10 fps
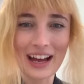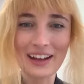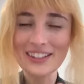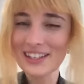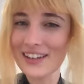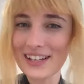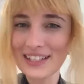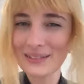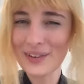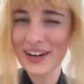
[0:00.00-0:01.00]
I'll see you
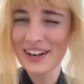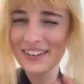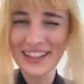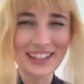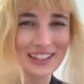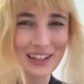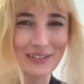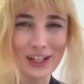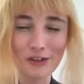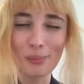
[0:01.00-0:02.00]
guys tomorrow. Thank you so
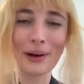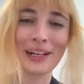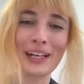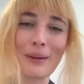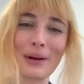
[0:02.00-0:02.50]
much for brightening